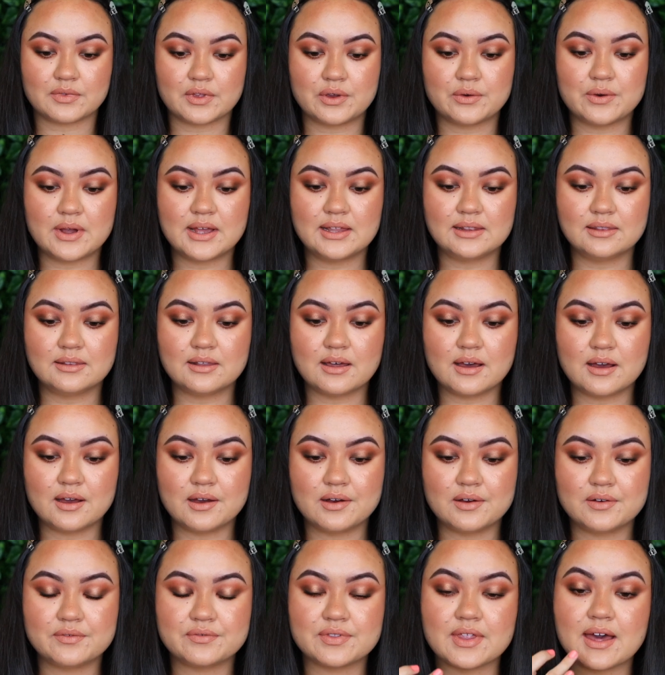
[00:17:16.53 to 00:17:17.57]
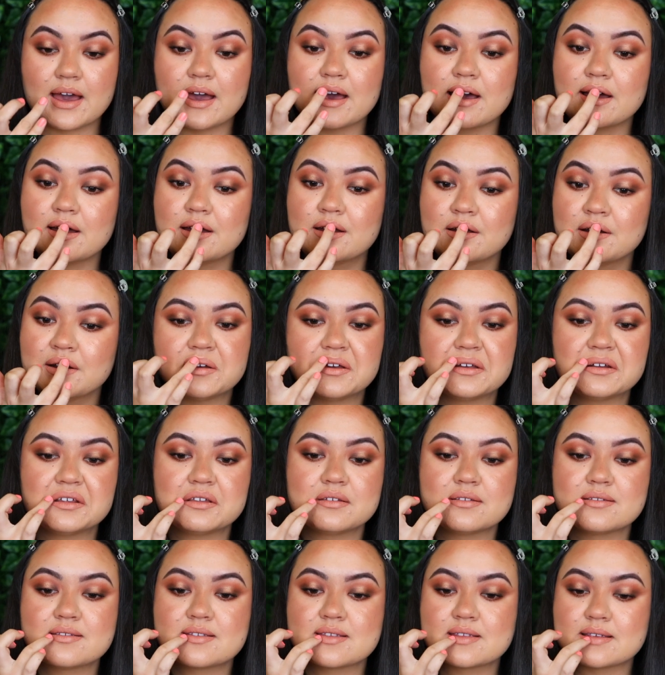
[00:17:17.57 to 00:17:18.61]
Oh, I love that. It
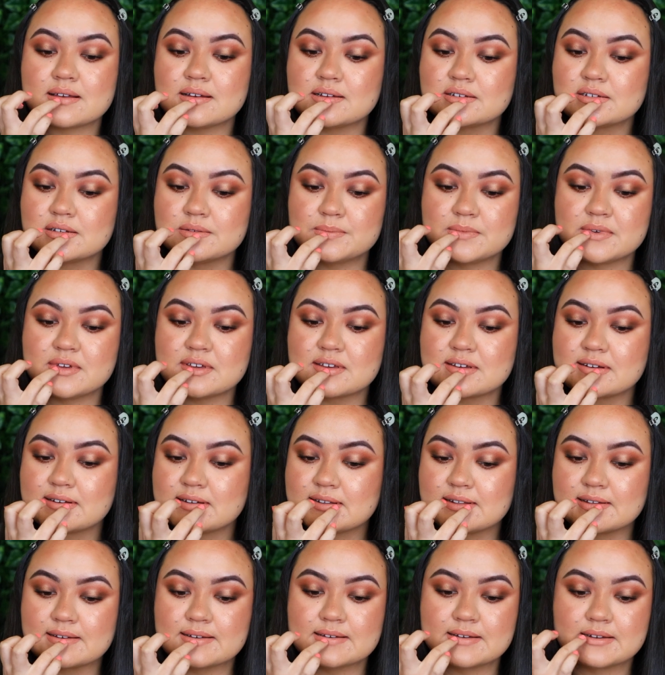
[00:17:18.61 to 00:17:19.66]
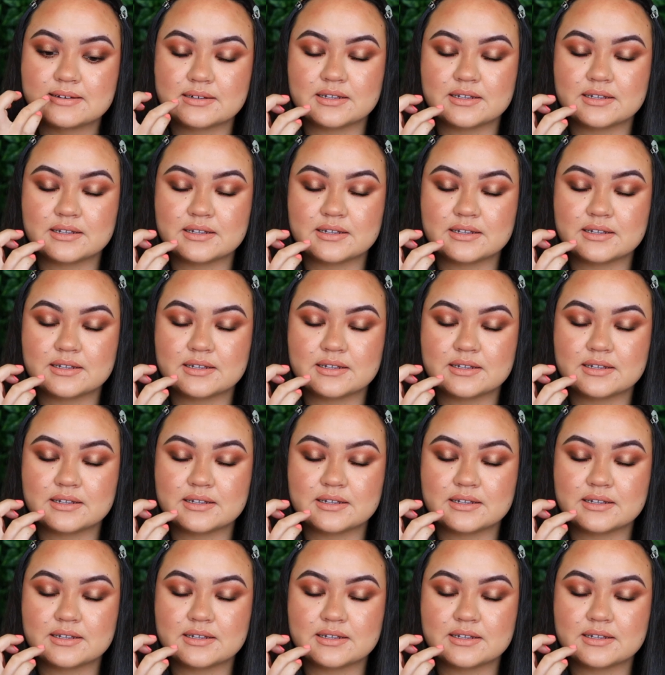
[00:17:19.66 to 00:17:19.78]
is such a me color.